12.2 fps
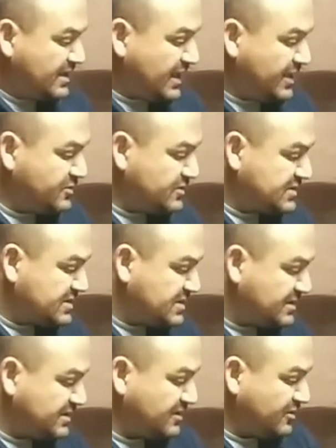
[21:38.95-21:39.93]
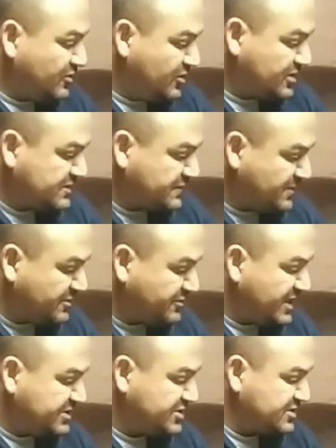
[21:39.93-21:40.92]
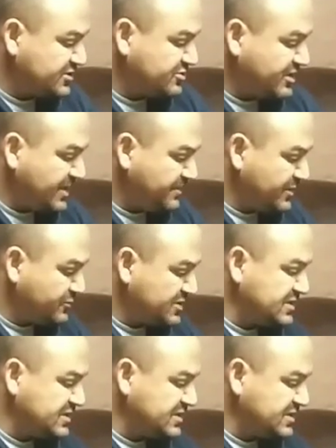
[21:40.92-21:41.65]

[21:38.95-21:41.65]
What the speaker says: I used the hooks from the ratchet strap that were